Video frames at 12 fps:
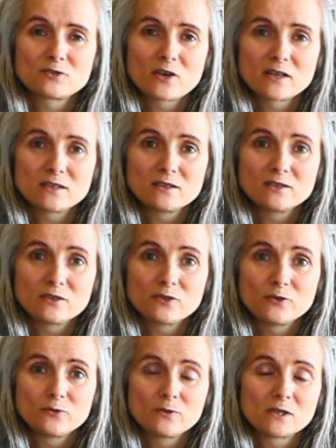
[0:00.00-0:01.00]
try to
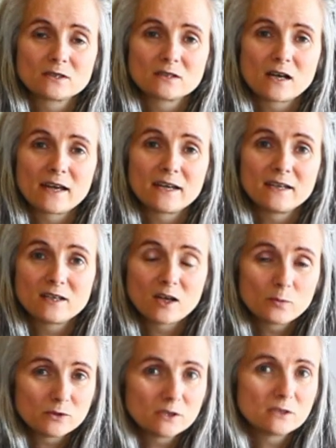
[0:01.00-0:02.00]
do a
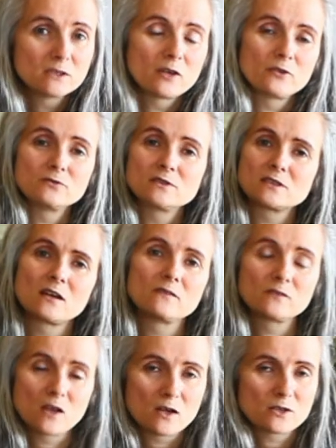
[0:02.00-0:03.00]
couple of loads
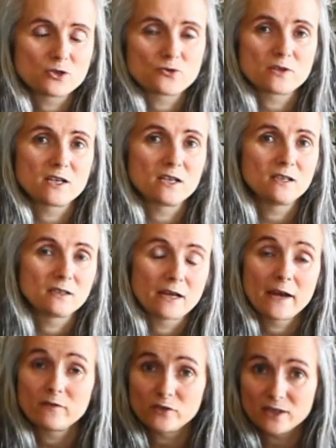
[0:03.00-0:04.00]
of laundry
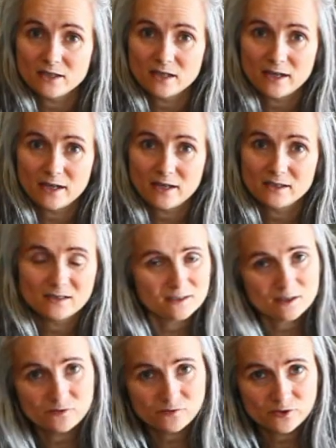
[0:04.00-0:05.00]
every day
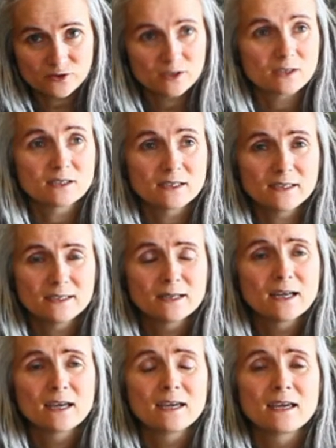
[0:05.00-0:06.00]
except for Sunday.
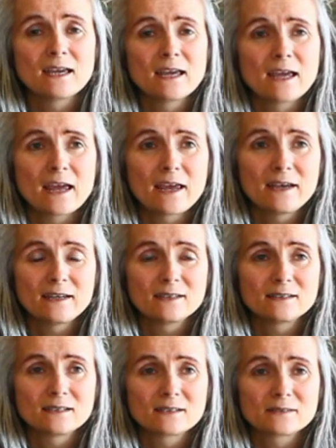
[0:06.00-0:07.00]

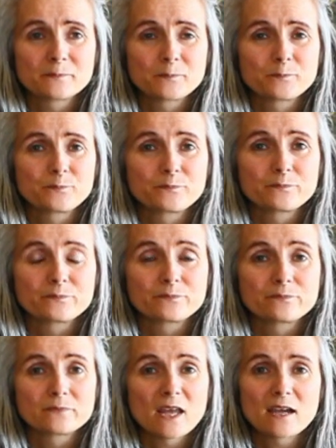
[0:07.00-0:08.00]
And
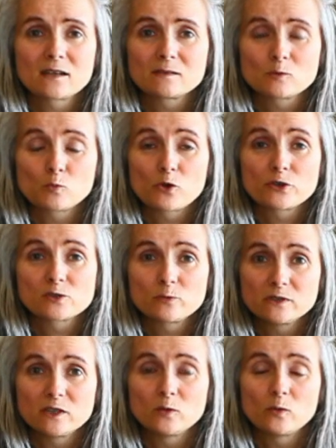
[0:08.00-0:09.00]
that works
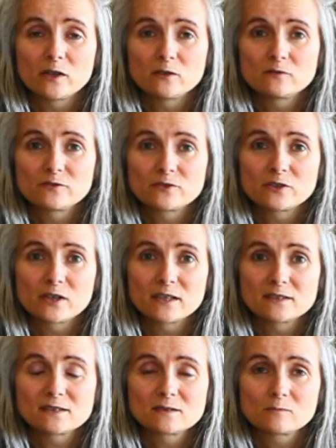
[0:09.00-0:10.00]
really well for
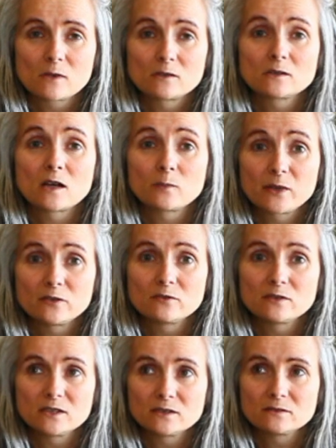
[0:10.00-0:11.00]
us, a lot better
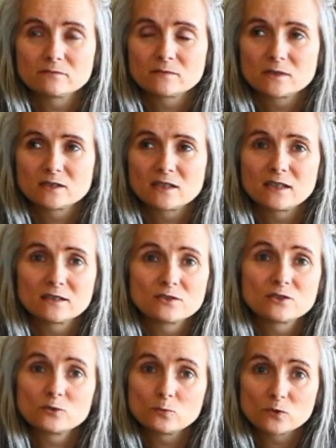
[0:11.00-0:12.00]
than sticking
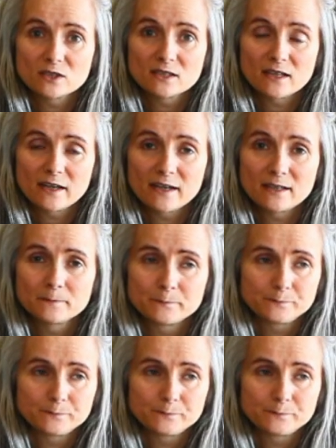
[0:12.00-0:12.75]
to one day.